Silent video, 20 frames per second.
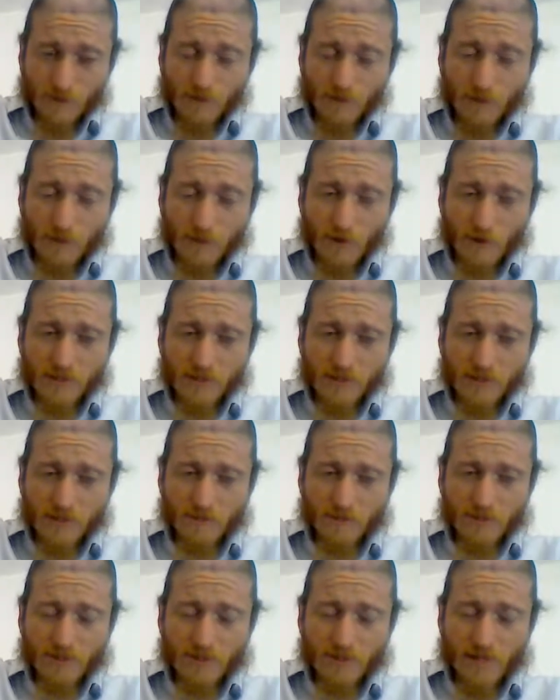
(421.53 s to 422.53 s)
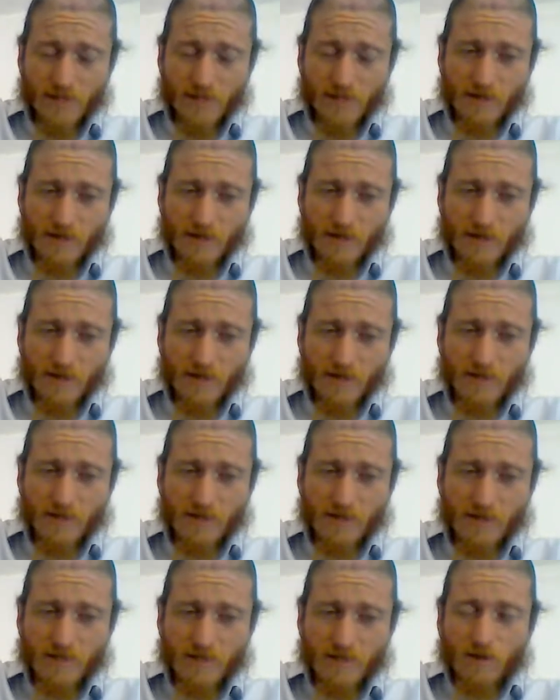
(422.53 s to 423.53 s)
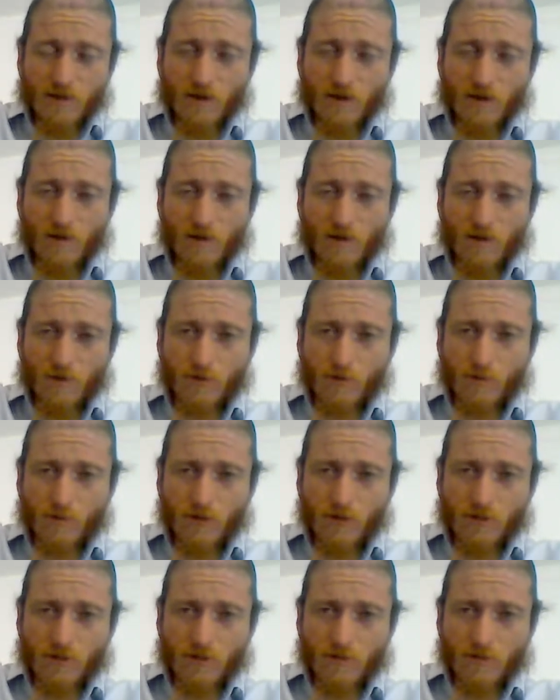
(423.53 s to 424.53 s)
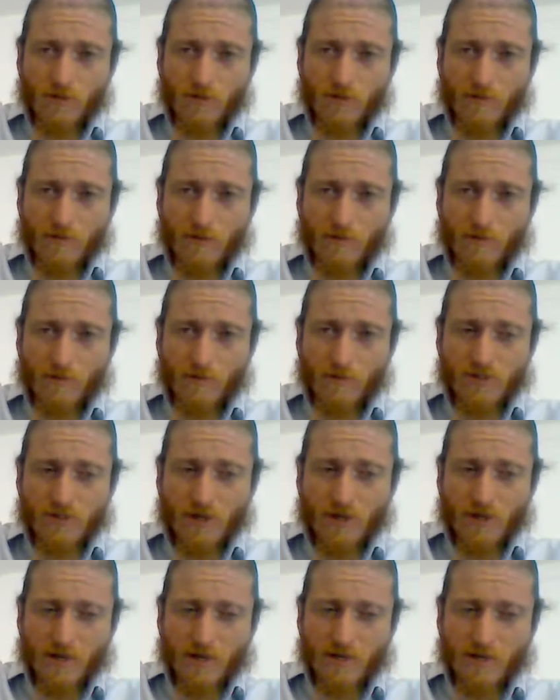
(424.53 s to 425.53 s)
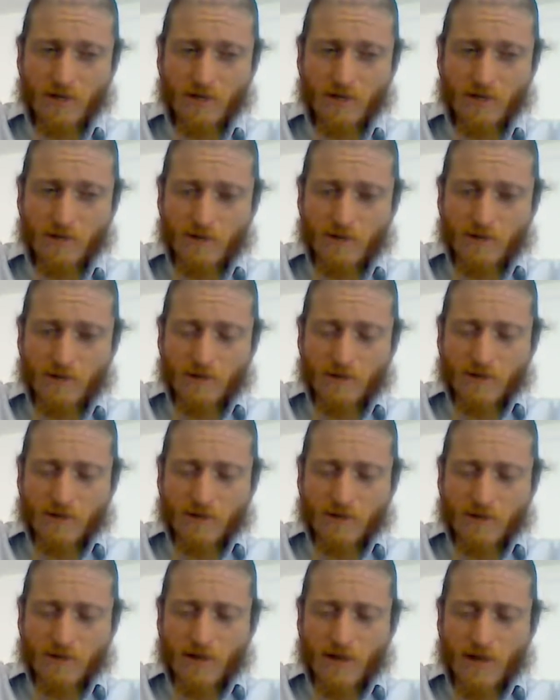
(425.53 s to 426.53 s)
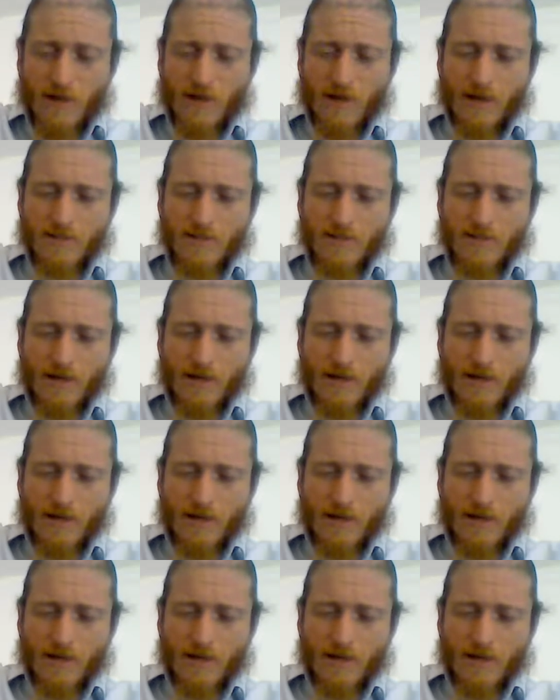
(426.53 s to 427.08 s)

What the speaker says: The Breslovers in all over the world go there every Rosh Hashanah, and